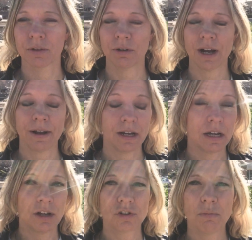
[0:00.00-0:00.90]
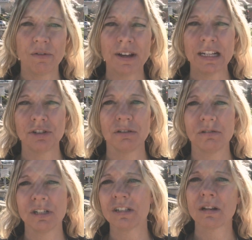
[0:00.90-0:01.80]
Okay, so moving
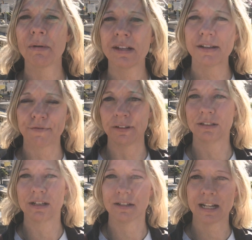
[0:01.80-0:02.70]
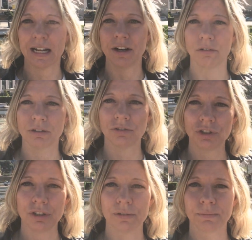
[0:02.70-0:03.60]
into just some of the differences that I noticed
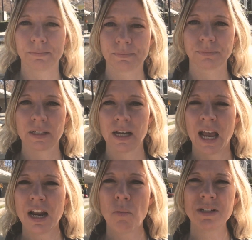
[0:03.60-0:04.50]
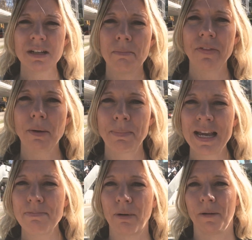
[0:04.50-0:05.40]
too. And it wasn't about the
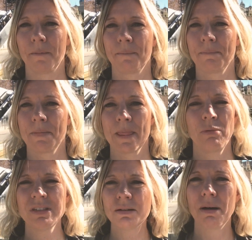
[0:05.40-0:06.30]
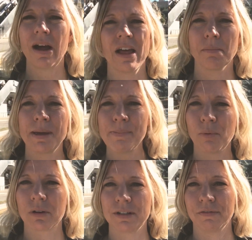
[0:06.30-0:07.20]
people. It wasn't about how the
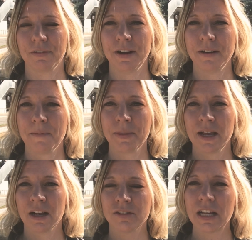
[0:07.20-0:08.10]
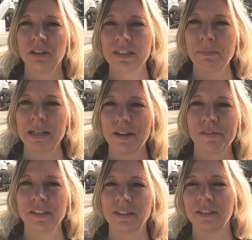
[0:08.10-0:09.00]
people were different, because I looked at my
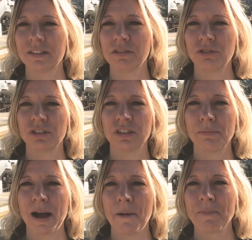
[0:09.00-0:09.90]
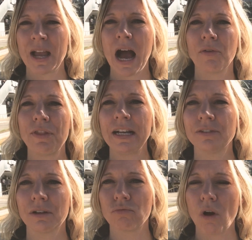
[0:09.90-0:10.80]
differences and it was just about how
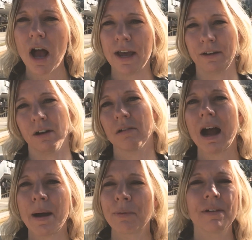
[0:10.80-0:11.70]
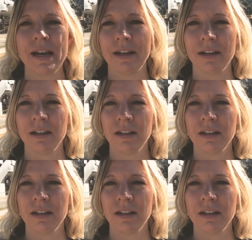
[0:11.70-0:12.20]
things are run or operated.